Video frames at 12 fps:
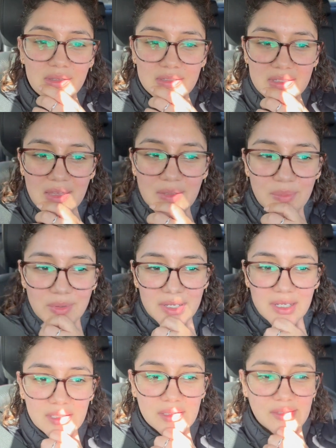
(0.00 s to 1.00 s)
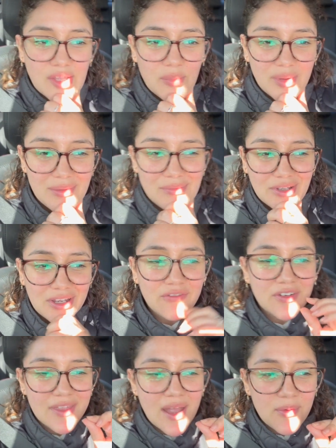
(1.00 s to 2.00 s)
Celebrate. No, but I'm looking
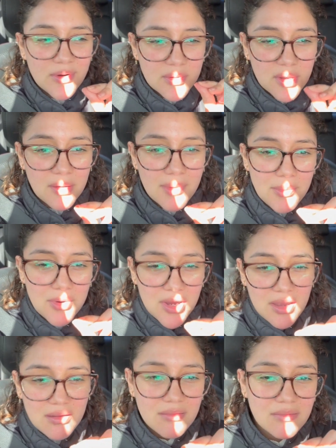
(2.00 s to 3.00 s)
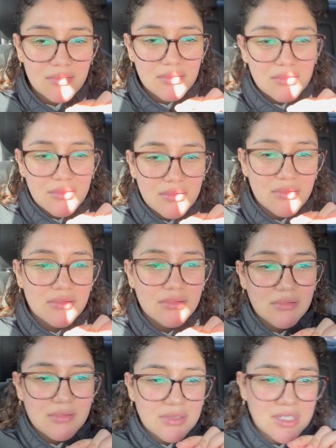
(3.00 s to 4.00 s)
for that word. Commemorate?
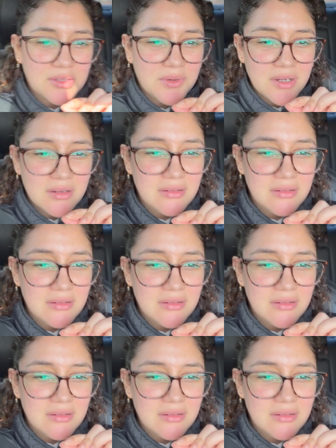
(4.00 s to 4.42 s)
Is that the word?